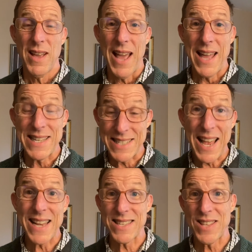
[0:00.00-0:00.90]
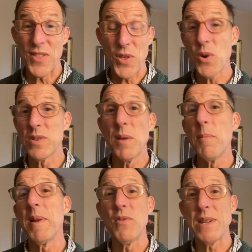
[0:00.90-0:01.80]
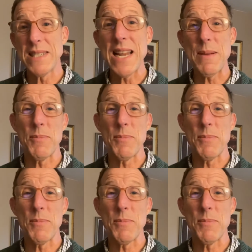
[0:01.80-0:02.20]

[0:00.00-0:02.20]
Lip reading: and says that those who have been redeemed,